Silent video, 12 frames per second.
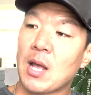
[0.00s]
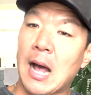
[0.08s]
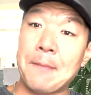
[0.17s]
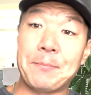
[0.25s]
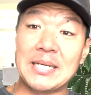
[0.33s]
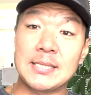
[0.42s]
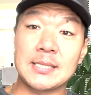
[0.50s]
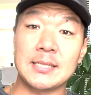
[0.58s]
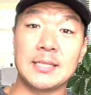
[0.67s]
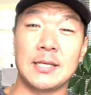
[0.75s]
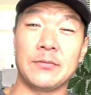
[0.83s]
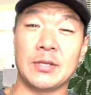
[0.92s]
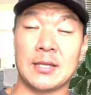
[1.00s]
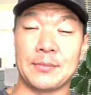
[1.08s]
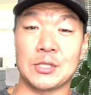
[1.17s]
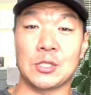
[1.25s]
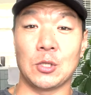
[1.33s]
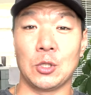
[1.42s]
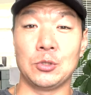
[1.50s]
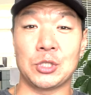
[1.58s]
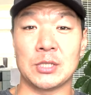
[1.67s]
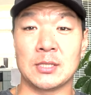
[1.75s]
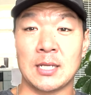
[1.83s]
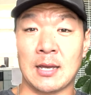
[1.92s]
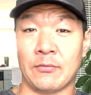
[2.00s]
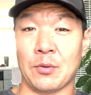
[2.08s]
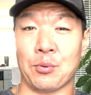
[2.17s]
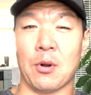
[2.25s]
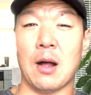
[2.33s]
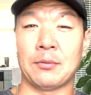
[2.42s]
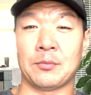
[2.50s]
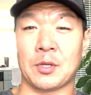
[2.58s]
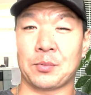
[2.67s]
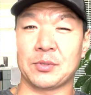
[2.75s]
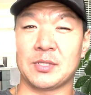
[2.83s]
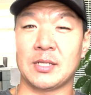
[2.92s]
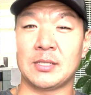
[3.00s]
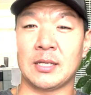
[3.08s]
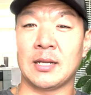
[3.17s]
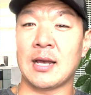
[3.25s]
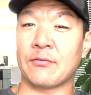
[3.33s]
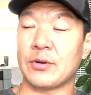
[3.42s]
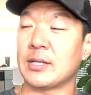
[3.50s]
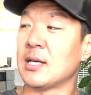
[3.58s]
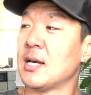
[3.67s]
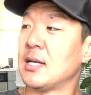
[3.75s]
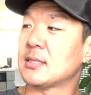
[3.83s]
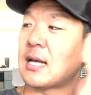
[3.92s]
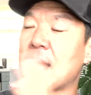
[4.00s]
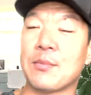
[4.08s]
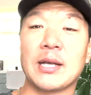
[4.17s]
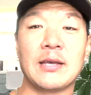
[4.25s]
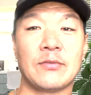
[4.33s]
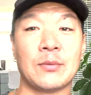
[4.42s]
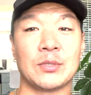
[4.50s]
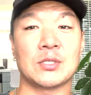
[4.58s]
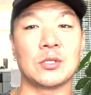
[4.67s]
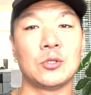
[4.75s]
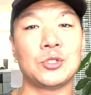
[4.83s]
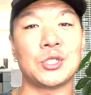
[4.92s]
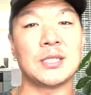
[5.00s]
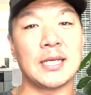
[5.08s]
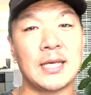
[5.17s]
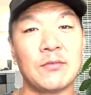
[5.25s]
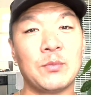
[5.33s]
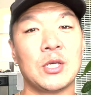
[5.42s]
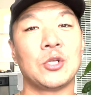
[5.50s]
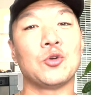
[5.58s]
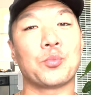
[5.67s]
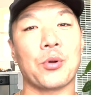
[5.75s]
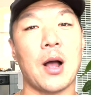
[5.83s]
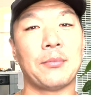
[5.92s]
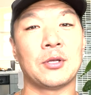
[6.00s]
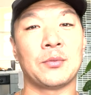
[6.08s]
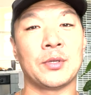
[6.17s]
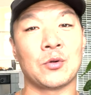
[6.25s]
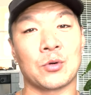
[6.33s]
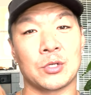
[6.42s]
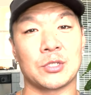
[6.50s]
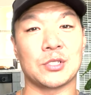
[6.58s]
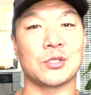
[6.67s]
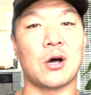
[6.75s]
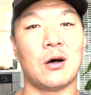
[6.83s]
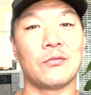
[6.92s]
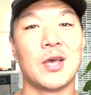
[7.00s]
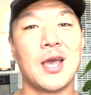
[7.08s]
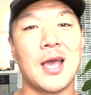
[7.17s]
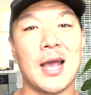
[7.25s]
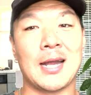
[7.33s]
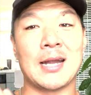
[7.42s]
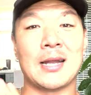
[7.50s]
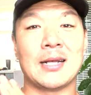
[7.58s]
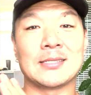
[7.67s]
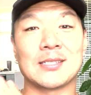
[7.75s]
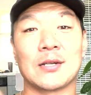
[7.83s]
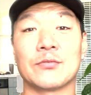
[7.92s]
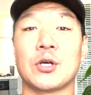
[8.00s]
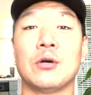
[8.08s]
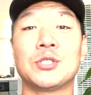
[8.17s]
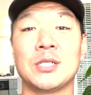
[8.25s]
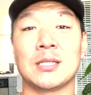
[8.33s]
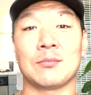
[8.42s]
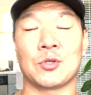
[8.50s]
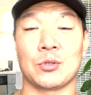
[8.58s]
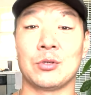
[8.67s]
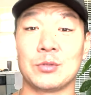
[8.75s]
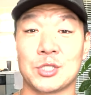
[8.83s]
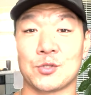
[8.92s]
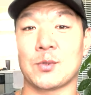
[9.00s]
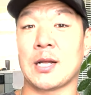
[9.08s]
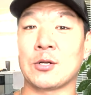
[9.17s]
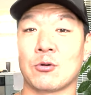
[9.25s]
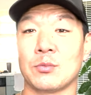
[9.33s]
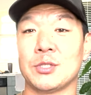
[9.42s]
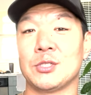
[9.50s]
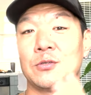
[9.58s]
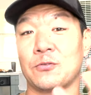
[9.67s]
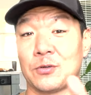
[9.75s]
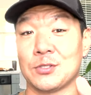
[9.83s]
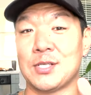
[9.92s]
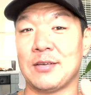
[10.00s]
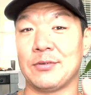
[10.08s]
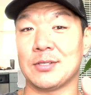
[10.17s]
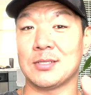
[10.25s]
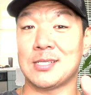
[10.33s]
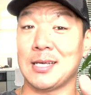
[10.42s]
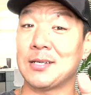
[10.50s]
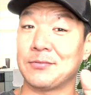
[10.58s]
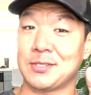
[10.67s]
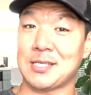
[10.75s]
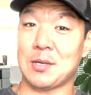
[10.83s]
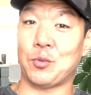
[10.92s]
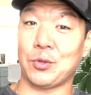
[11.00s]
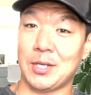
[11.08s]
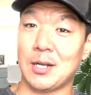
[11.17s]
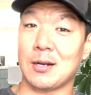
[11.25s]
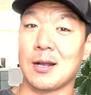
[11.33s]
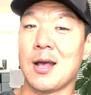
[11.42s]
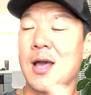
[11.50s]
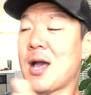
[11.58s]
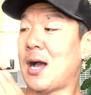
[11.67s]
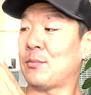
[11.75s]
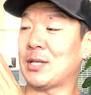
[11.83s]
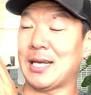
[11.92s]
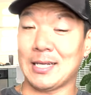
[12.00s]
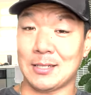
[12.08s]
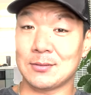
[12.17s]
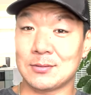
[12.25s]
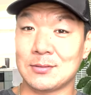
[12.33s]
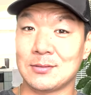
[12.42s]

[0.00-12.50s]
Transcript: I'm basically giving them a solution to every problem they're presenting. And every time I give them a solution, they give me a new problem in order to solve. And instead of coaching them through it, which is what I normally do for a sake of example here, I'm like,